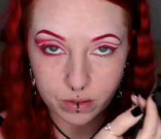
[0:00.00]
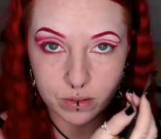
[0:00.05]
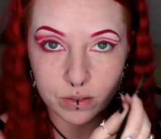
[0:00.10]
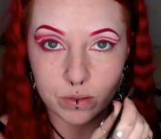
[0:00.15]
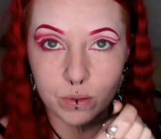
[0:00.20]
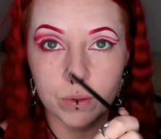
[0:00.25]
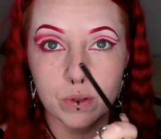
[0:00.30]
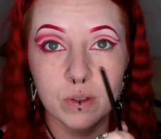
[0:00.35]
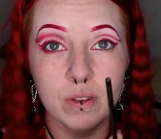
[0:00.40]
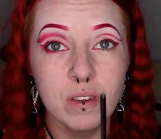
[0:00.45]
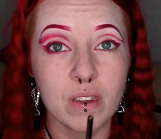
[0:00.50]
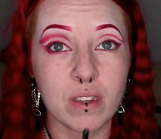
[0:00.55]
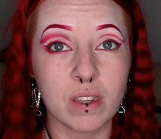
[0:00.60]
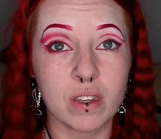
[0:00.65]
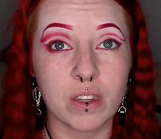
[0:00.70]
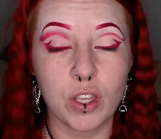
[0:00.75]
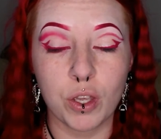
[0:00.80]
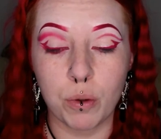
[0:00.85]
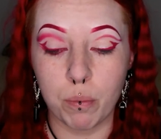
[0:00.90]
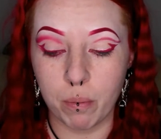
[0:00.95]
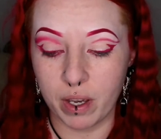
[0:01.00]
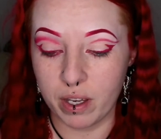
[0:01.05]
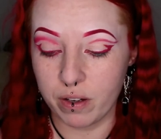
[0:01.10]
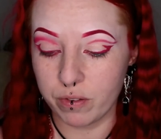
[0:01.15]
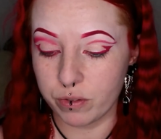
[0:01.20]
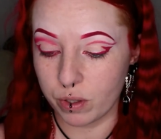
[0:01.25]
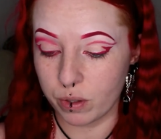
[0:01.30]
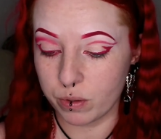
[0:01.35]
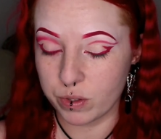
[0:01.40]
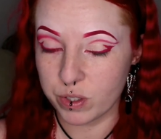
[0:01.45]
So another thing that you might
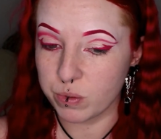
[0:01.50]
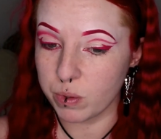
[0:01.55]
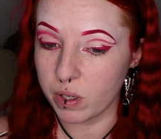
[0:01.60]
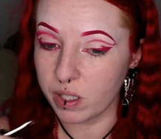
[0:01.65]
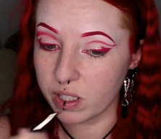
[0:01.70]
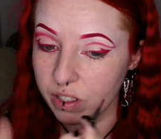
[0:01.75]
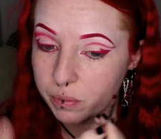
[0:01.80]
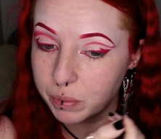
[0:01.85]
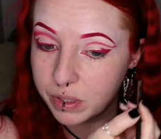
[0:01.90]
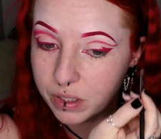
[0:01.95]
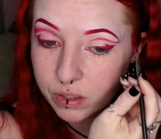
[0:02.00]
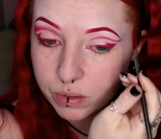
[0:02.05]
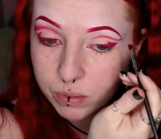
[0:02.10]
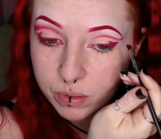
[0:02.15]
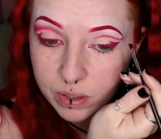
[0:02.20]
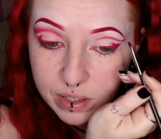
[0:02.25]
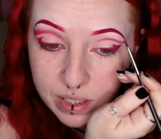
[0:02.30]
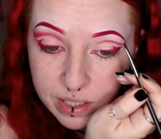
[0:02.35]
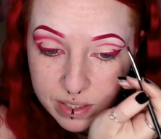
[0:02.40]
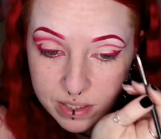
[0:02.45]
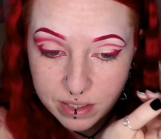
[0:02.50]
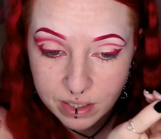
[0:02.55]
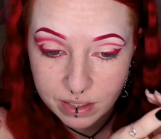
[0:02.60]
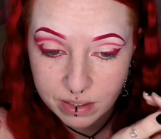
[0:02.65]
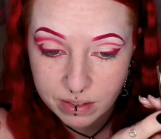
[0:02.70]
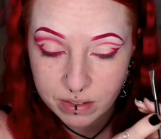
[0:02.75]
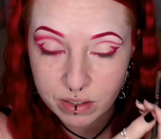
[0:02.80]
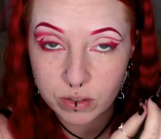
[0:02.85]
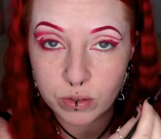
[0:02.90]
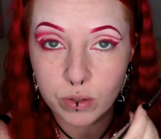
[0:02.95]
have noticed while I've been doing this
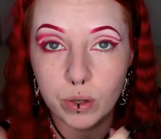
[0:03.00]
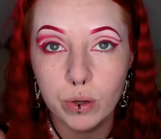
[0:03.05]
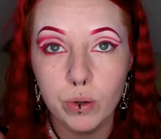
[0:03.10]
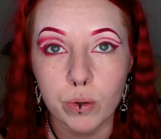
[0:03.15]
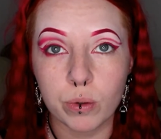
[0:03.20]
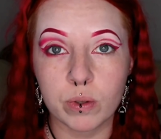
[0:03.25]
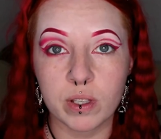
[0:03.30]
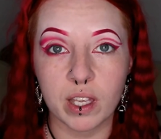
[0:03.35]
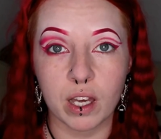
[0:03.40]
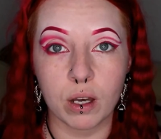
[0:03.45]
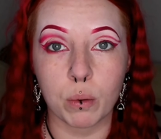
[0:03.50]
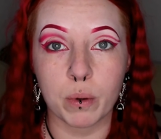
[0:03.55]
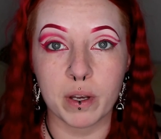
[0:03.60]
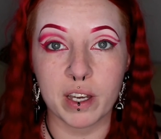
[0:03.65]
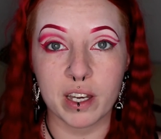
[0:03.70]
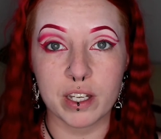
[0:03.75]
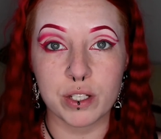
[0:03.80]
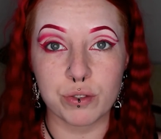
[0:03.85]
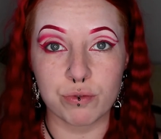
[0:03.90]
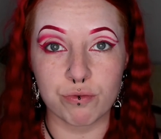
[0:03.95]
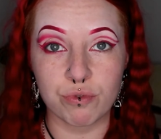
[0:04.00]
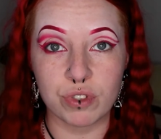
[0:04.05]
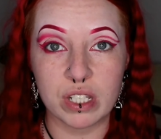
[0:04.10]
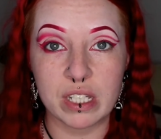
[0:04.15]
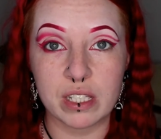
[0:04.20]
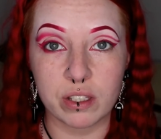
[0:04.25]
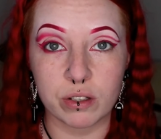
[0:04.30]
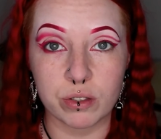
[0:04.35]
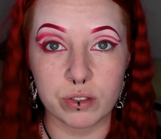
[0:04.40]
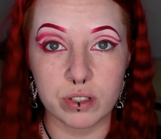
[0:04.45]
is that not only are my eyes
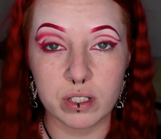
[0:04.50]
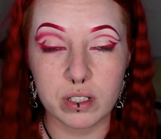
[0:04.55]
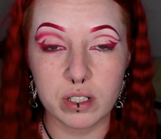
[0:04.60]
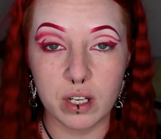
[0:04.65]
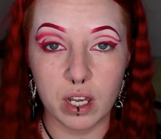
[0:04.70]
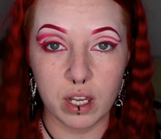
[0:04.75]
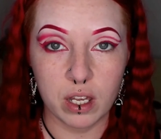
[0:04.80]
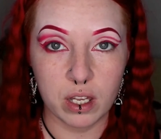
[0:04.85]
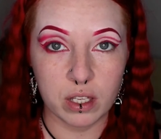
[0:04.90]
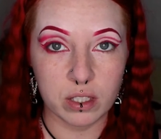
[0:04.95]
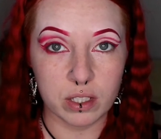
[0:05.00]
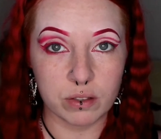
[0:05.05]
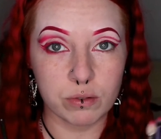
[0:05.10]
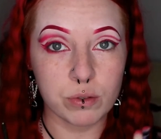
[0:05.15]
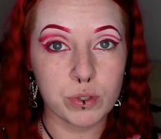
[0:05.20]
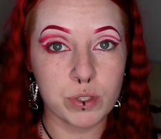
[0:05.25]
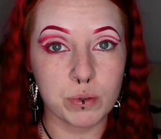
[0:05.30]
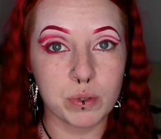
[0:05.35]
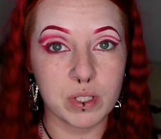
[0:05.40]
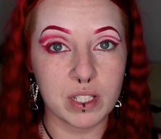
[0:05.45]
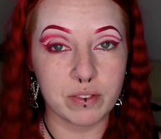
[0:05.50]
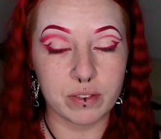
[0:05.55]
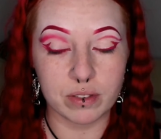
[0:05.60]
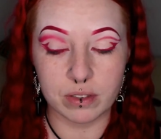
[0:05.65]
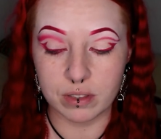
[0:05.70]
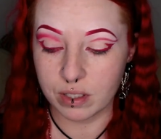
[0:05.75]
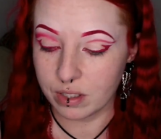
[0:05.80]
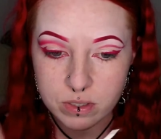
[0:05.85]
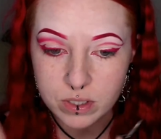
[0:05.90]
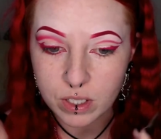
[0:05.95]
really hooded, they're also
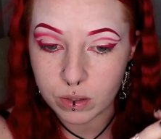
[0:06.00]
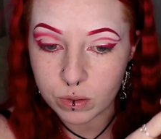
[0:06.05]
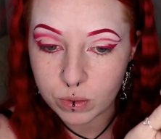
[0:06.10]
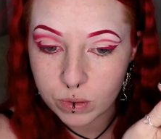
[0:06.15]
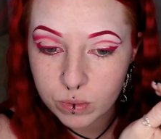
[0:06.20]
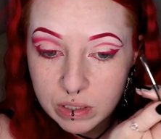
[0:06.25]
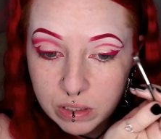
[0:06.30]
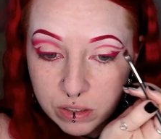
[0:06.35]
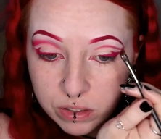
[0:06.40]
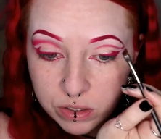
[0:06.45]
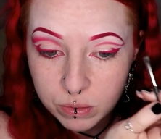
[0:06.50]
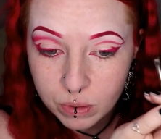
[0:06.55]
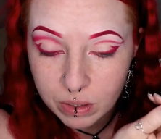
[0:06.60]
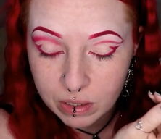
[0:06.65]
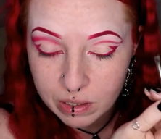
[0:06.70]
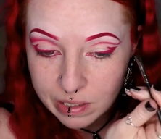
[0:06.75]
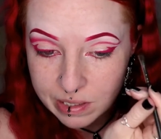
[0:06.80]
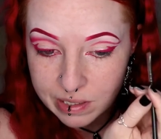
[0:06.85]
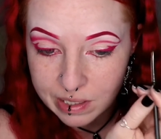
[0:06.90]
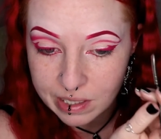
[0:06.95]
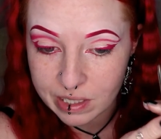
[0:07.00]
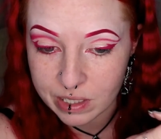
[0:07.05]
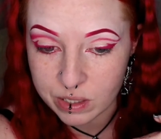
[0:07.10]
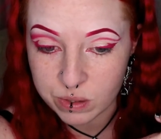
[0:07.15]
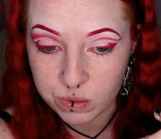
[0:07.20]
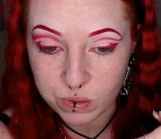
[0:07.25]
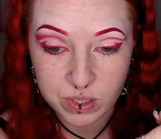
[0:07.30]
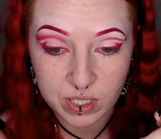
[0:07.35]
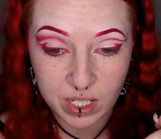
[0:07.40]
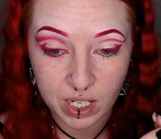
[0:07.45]
uneven. So when you're doing things like
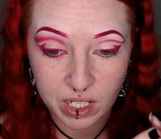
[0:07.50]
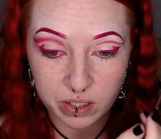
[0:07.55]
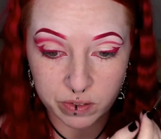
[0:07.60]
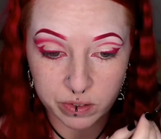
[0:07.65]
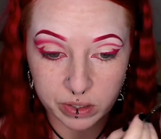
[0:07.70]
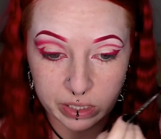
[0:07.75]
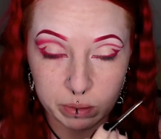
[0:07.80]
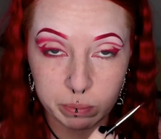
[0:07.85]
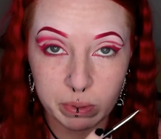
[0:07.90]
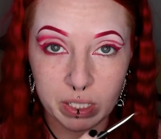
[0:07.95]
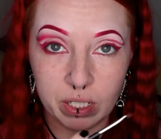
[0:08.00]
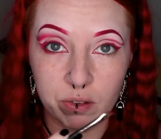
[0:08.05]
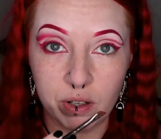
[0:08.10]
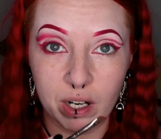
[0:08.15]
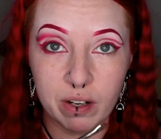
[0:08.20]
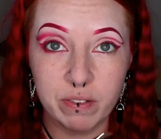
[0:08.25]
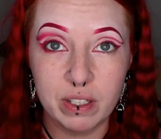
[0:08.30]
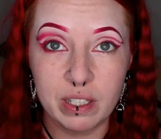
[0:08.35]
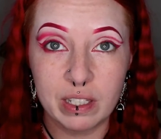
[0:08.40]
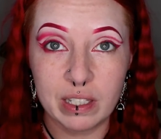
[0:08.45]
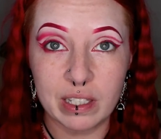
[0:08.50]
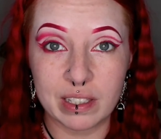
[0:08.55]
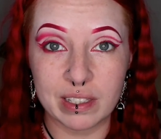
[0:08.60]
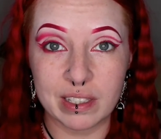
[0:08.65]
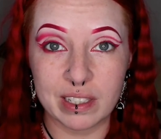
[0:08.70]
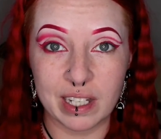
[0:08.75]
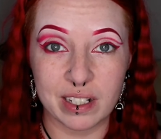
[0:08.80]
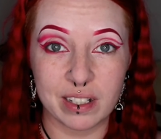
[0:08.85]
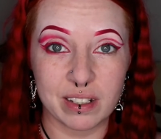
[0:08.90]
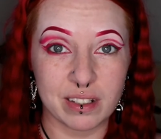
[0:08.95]
this where it's kind of a little bit graphic
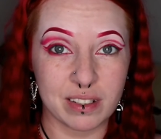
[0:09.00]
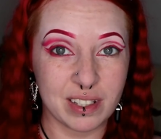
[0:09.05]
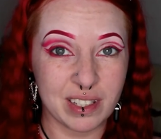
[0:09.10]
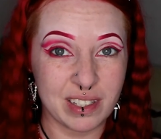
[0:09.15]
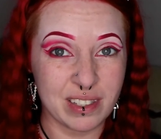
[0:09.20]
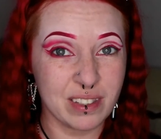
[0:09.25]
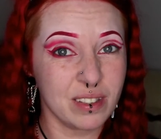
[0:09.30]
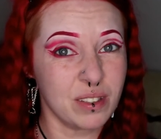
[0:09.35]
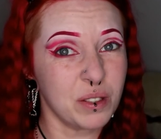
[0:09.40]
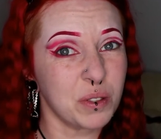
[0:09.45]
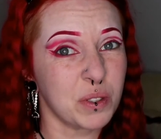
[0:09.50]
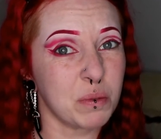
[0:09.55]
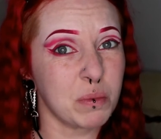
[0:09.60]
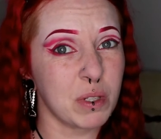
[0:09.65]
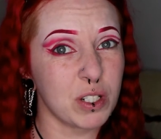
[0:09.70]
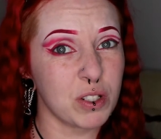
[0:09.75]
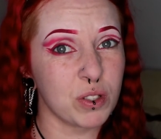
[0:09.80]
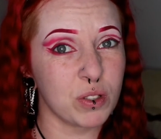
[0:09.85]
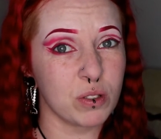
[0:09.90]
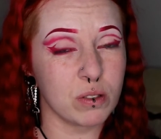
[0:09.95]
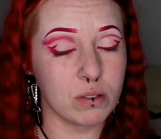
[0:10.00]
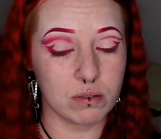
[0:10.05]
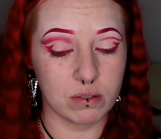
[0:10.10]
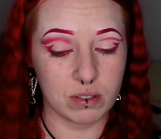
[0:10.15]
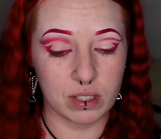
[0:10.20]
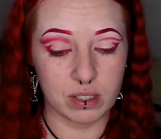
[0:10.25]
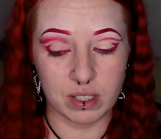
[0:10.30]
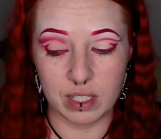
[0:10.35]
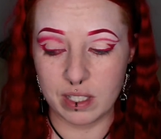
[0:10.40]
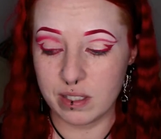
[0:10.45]
and kind of needs to look symmetrical,
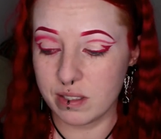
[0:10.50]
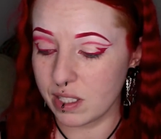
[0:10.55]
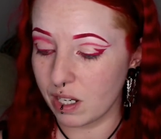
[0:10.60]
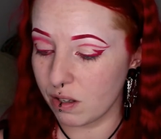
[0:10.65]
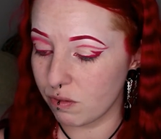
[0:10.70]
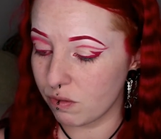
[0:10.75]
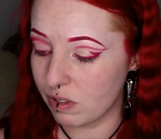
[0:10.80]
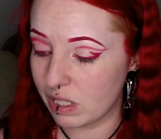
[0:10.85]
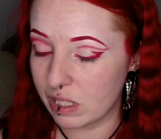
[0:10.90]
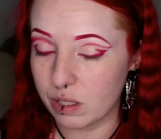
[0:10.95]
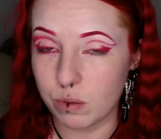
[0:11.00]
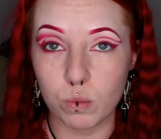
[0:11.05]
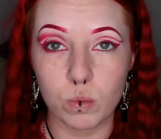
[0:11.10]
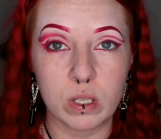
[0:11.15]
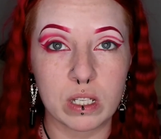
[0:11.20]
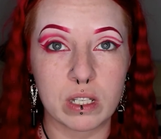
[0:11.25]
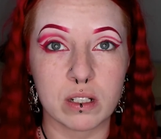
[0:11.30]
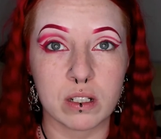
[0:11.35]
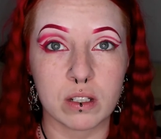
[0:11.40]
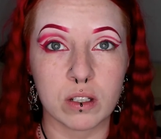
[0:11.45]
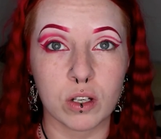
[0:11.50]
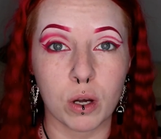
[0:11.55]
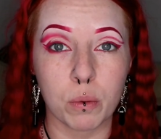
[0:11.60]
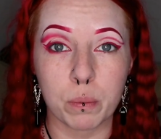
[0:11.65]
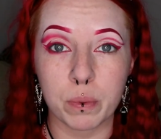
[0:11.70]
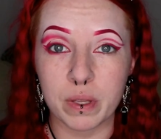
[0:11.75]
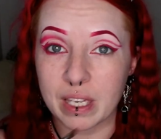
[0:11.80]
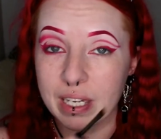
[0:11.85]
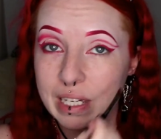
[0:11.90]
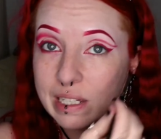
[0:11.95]
things get really weird and
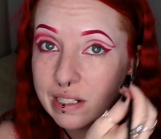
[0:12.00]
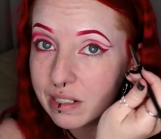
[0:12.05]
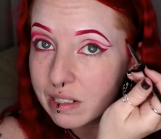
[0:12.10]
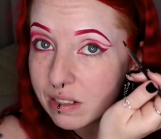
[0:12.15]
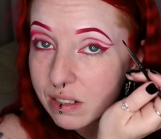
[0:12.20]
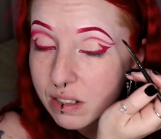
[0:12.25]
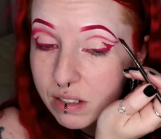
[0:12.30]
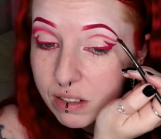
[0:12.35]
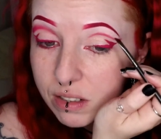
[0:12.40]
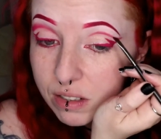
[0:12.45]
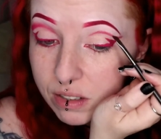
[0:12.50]
complicated.